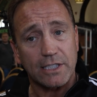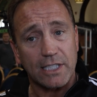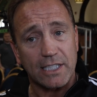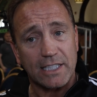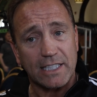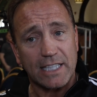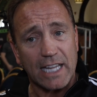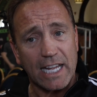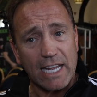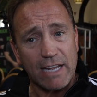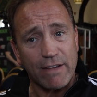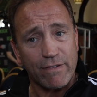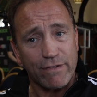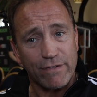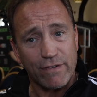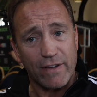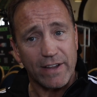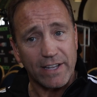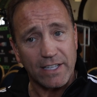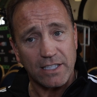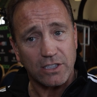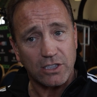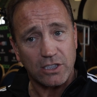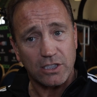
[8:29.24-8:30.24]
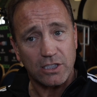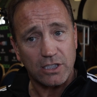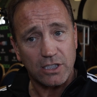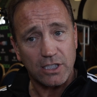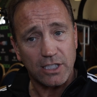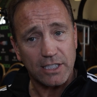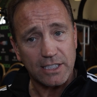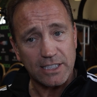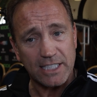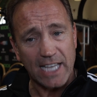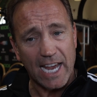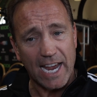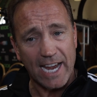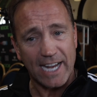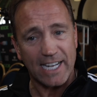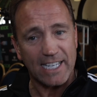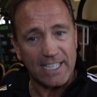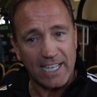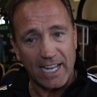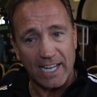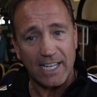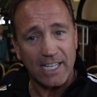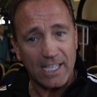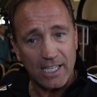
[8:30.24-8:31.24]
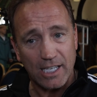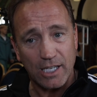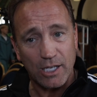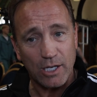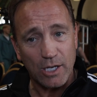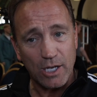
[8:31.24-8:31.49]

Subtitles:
a defence technique